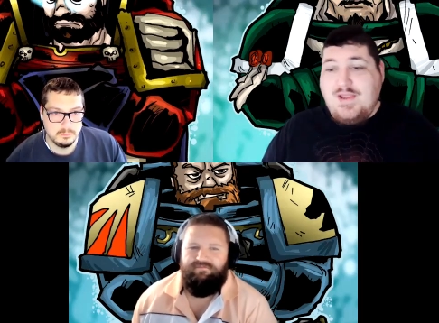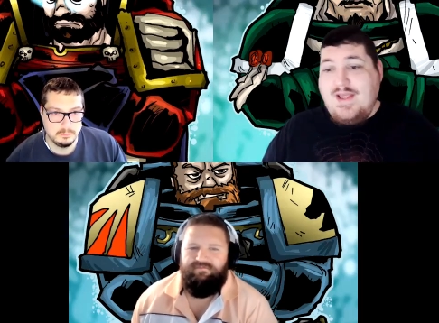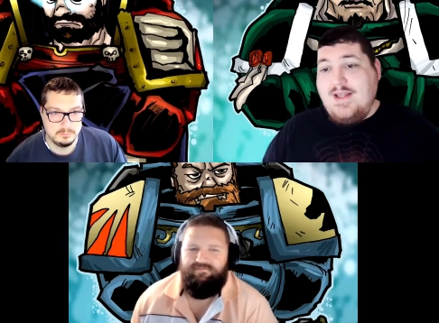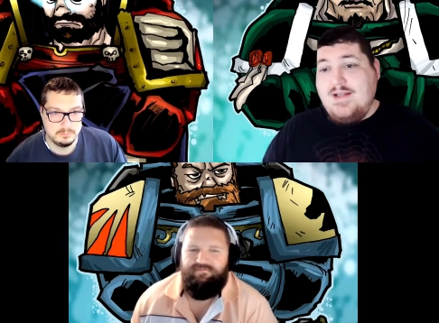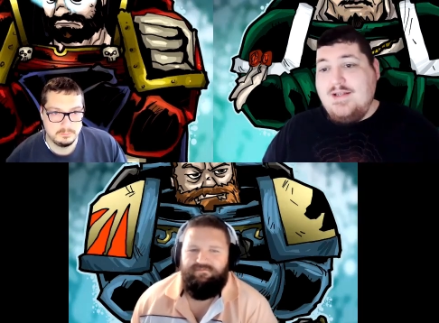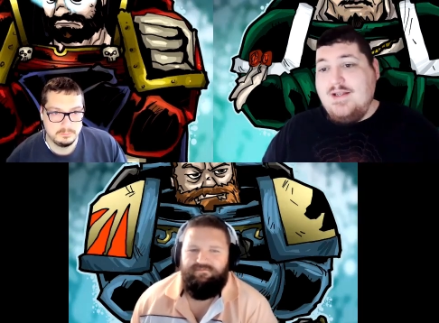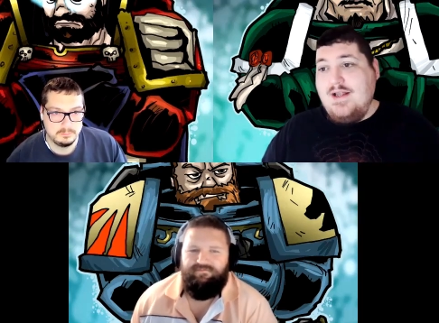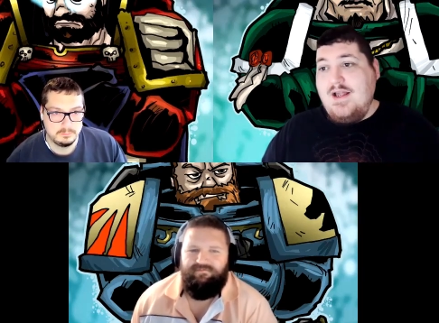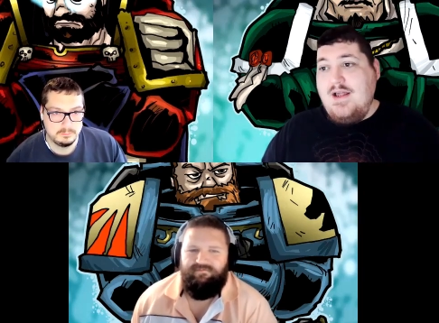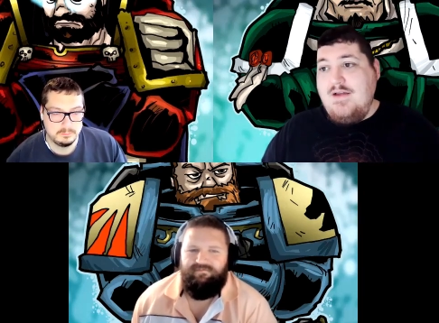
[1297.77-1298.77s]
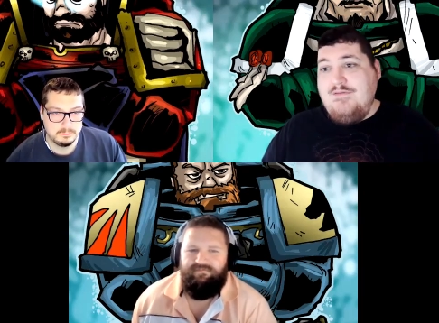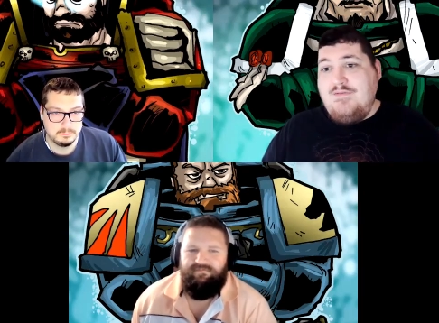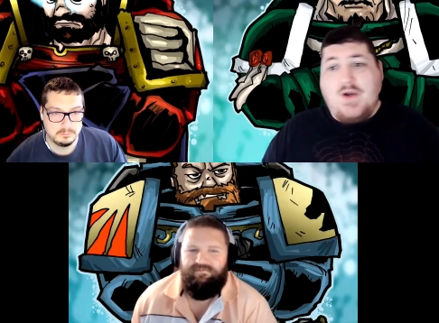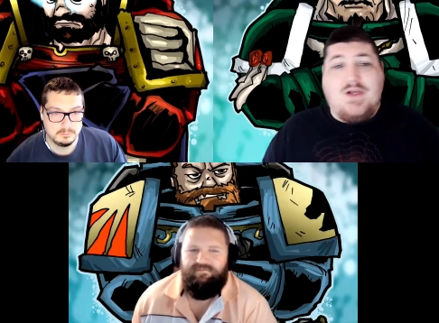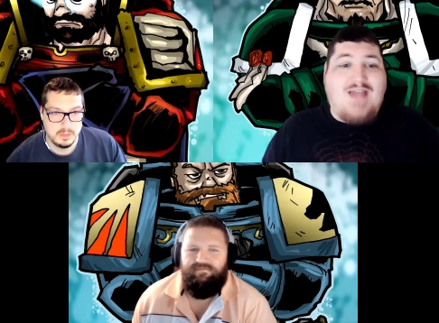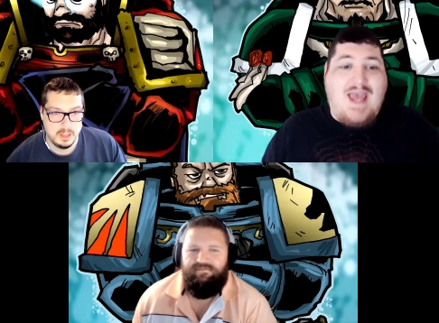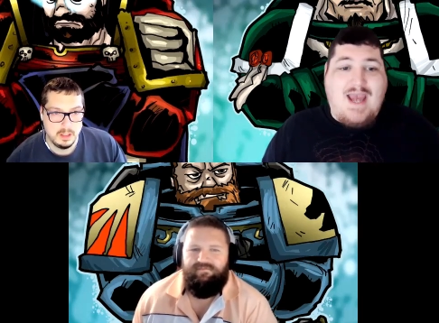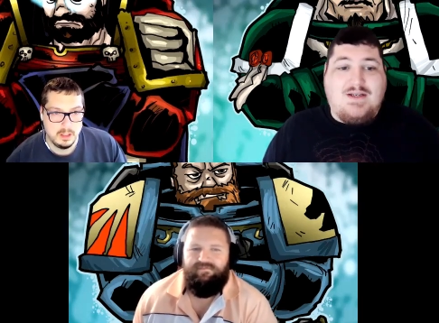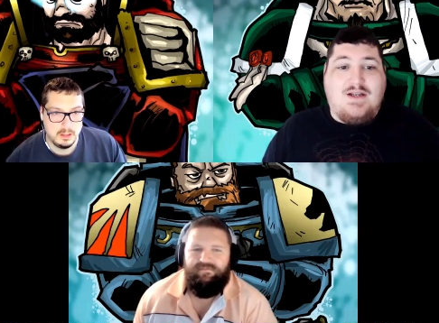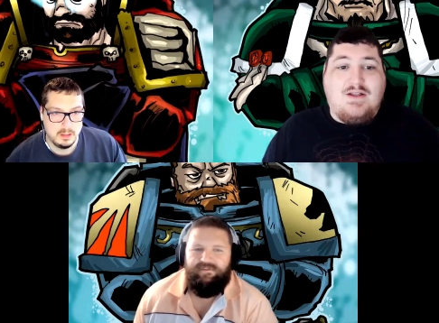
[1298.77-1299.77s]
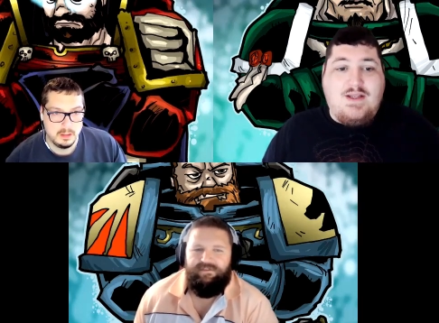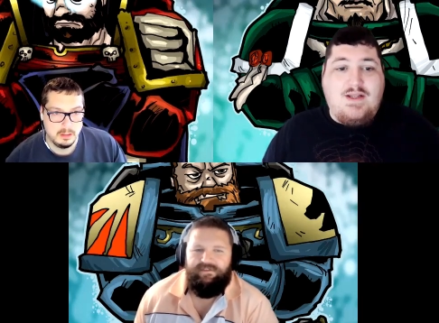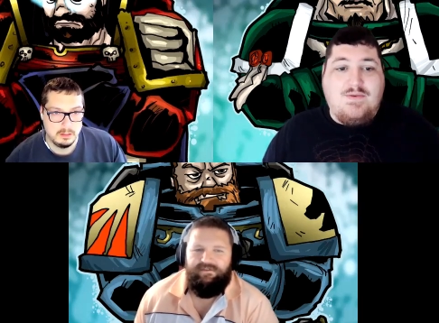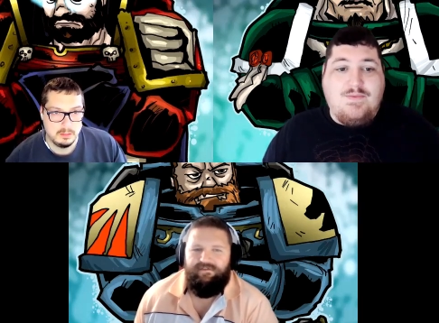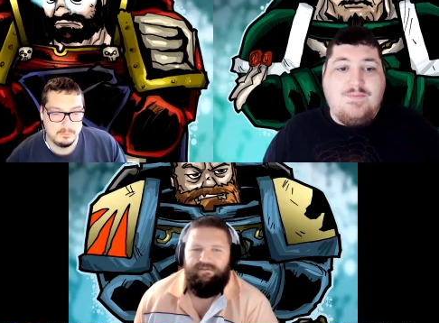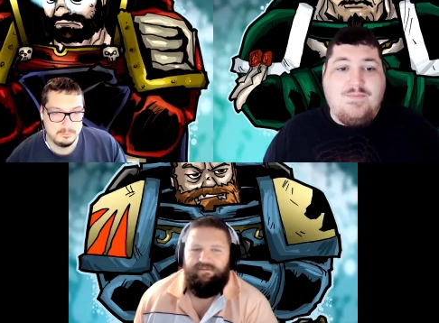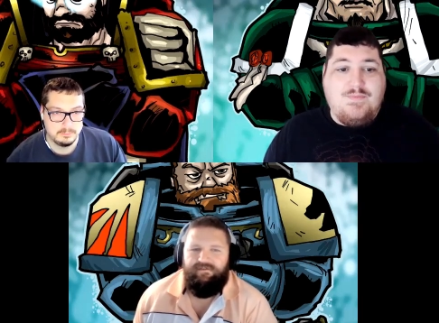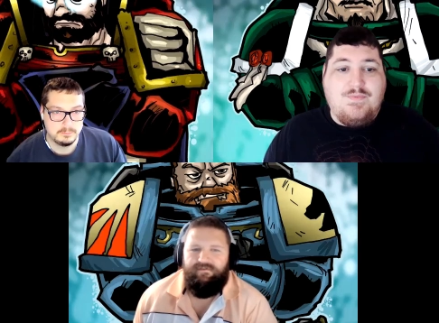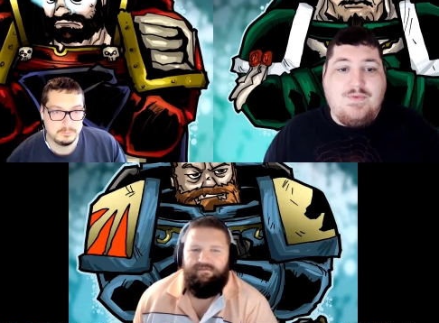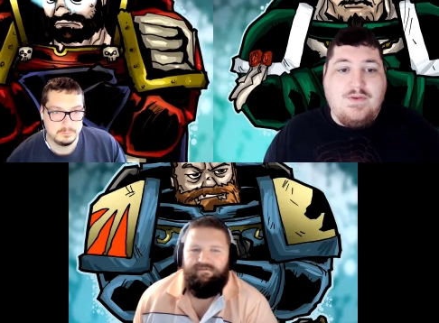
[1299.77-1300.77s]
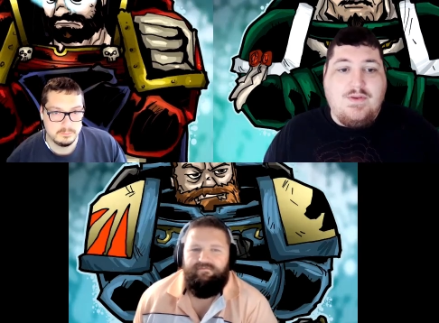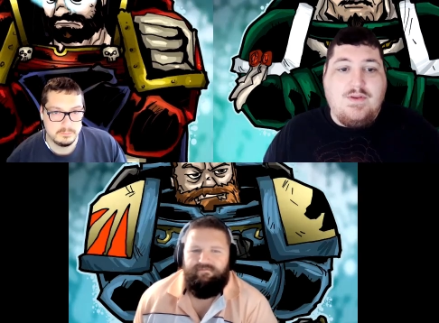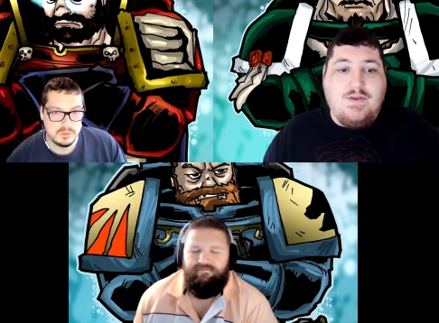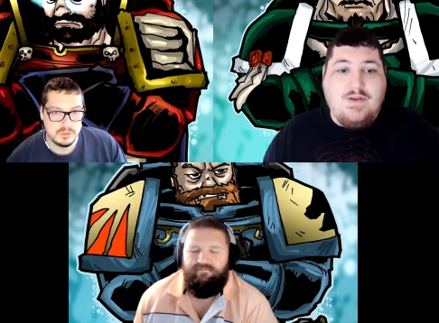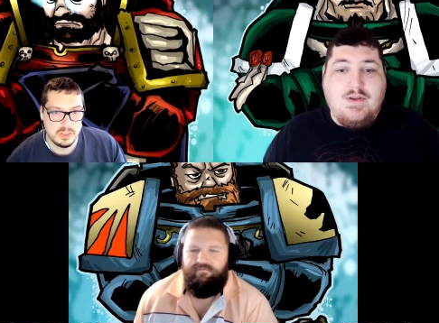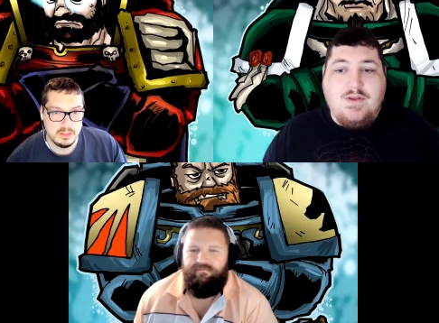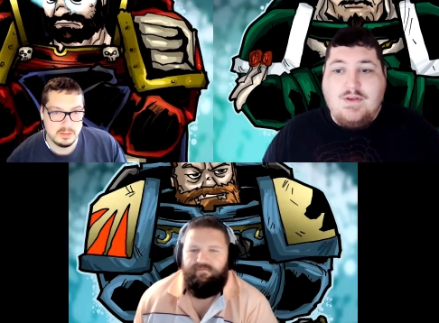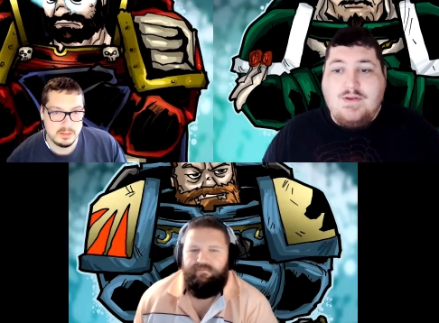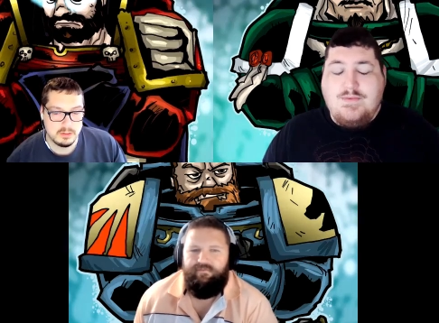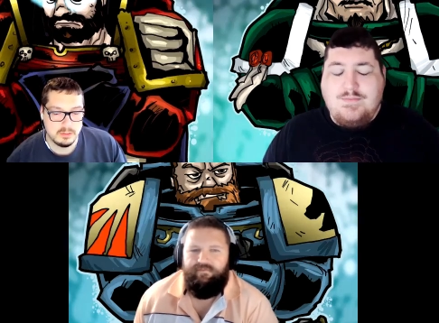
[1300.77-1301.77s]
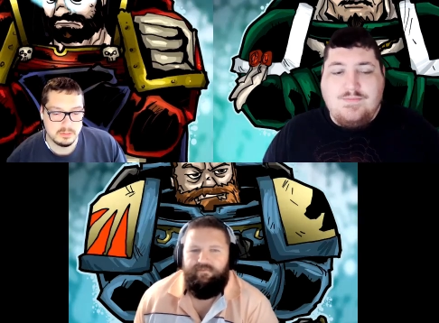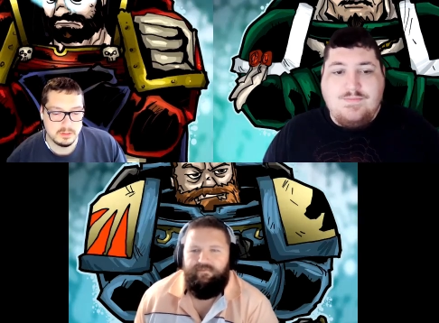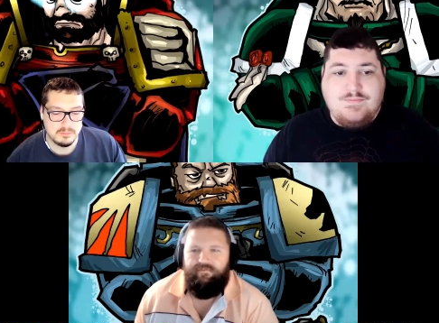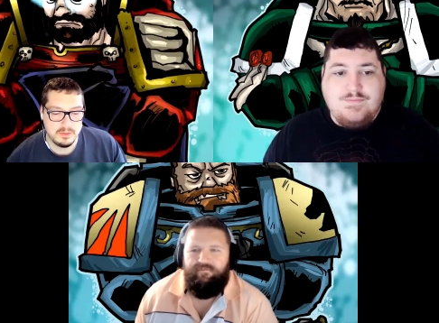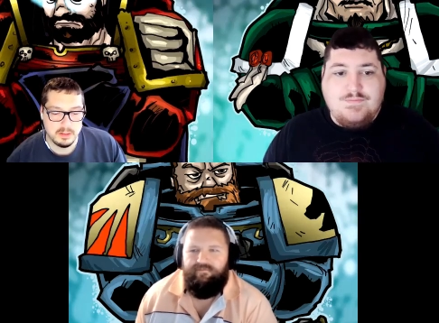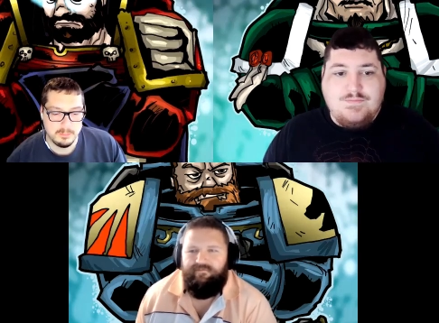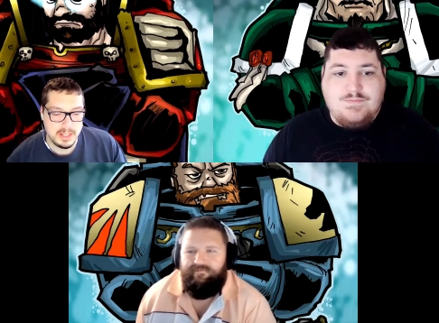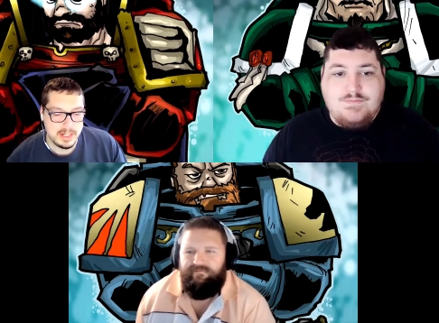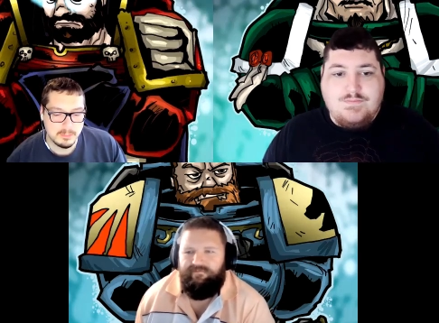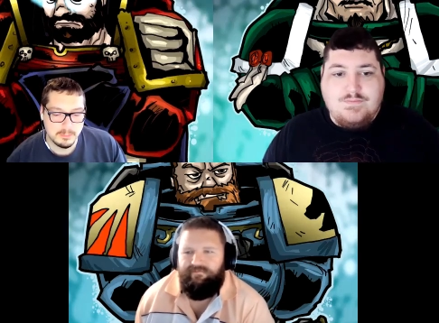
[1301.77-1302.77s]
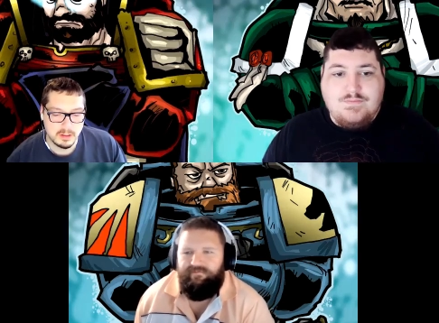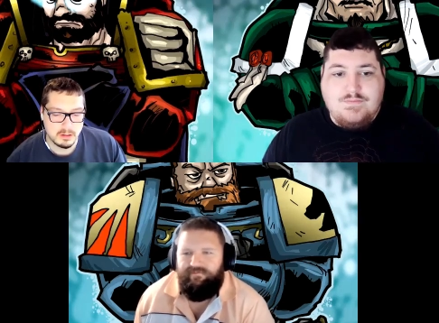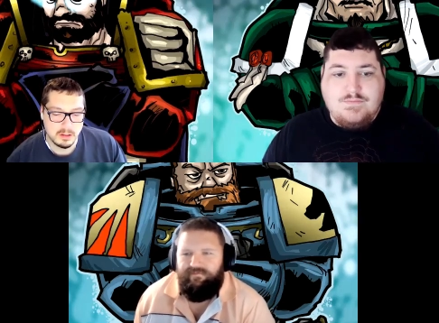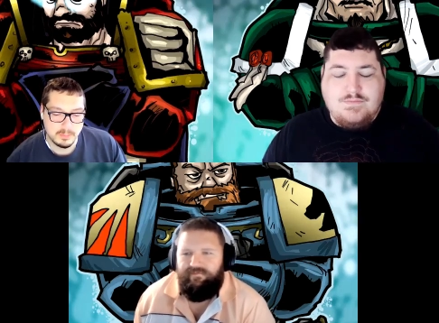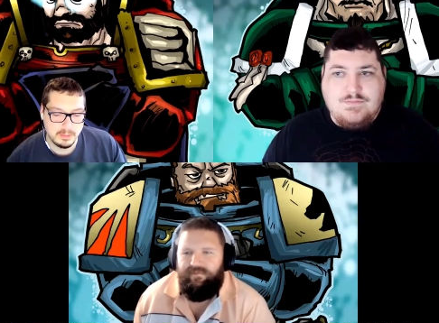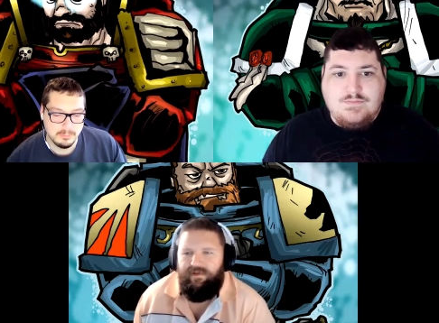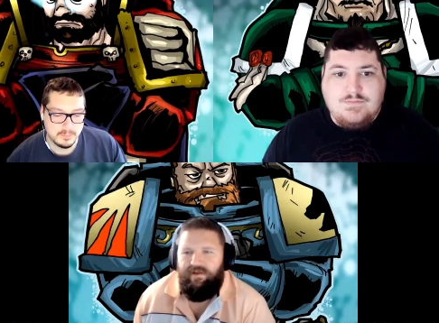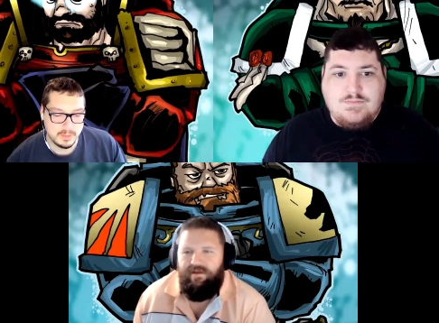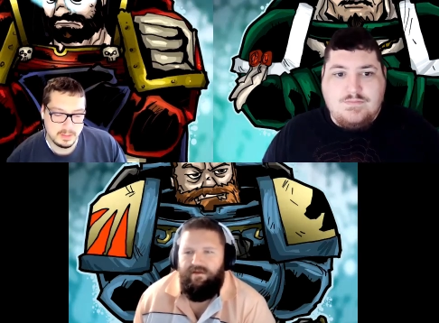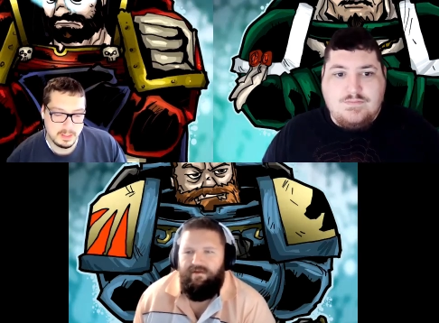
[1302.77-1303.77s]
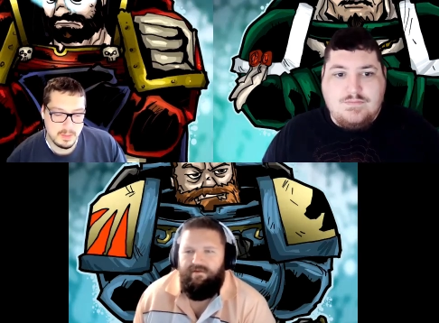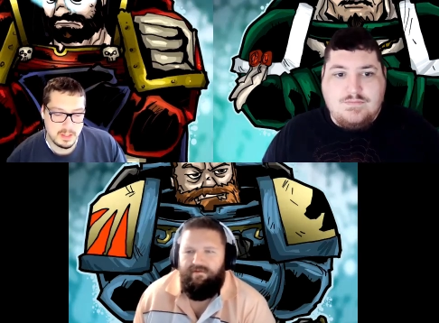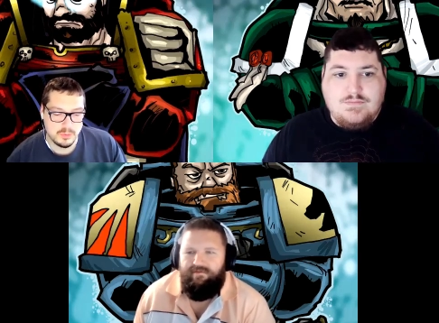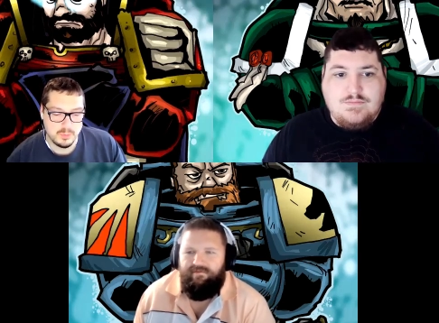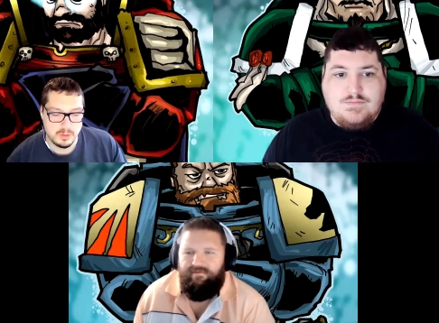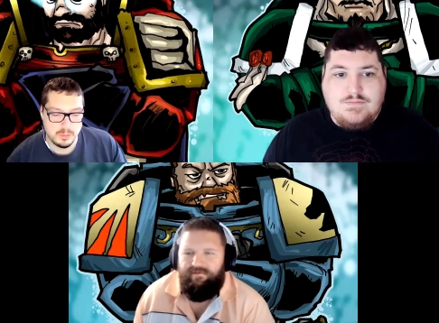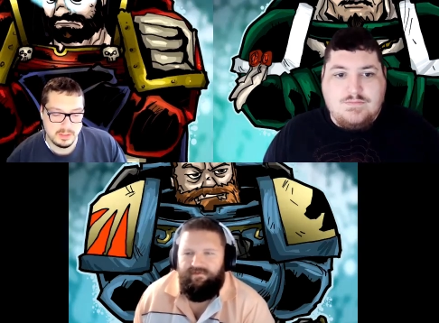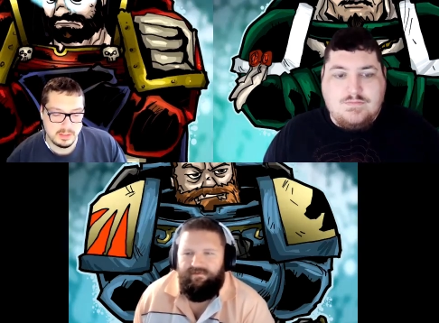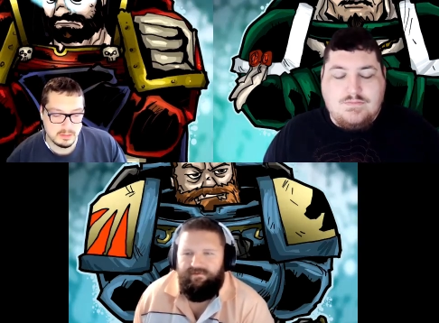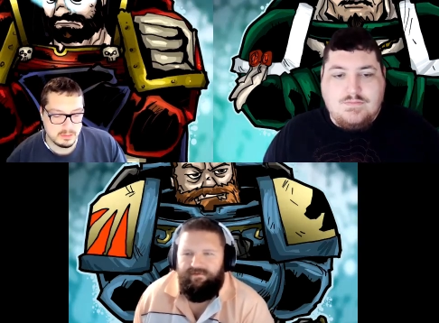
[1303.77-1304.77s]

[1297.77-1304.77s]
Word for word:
Speaker 1: play it very tactically.
Speaker 2: Gene Stealer Cults are a very peanut butter army. Like, they mesh well with either